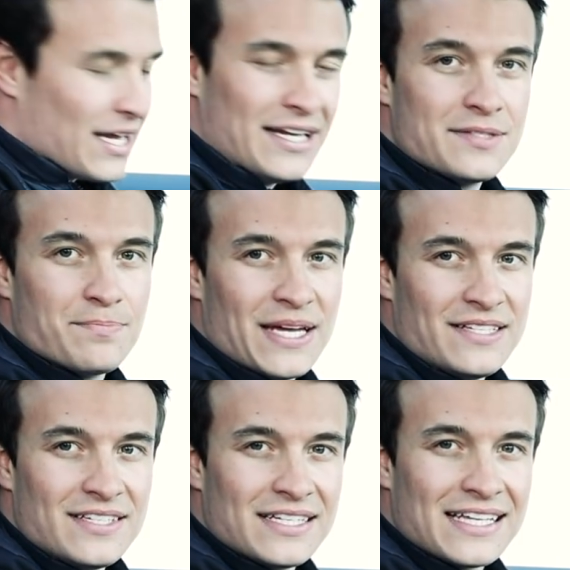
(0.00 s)
and it's
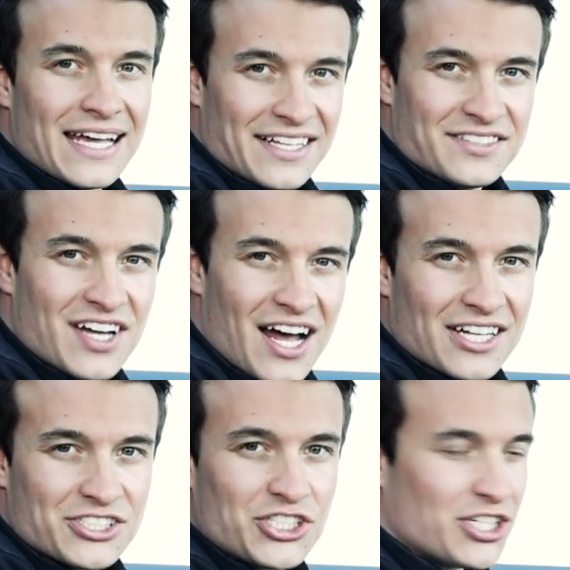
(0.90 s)
basically a
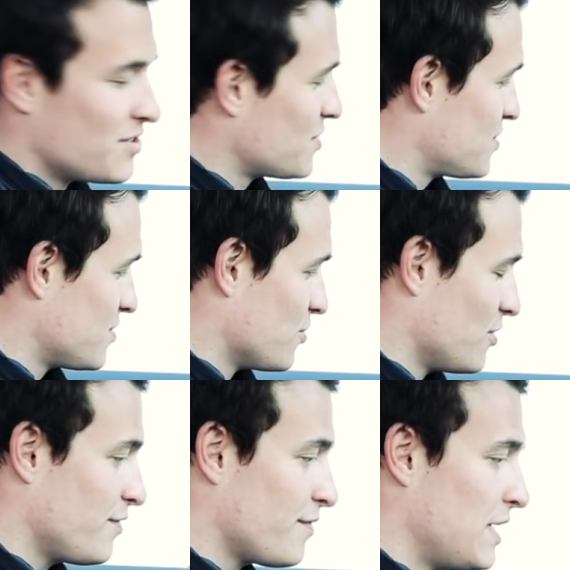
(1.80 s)
touch, sort
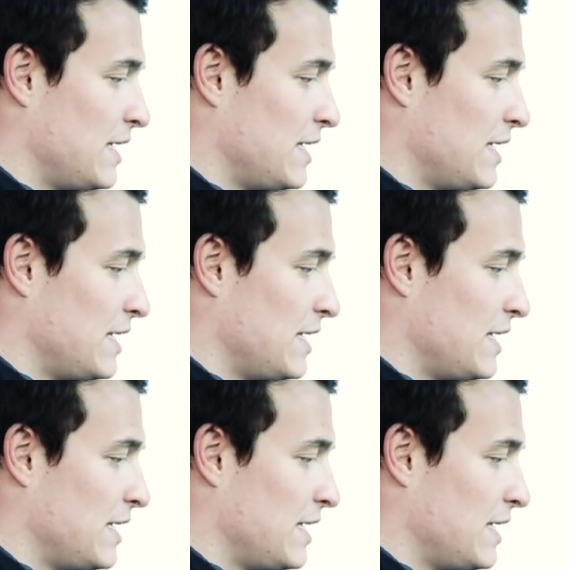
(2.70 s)
of.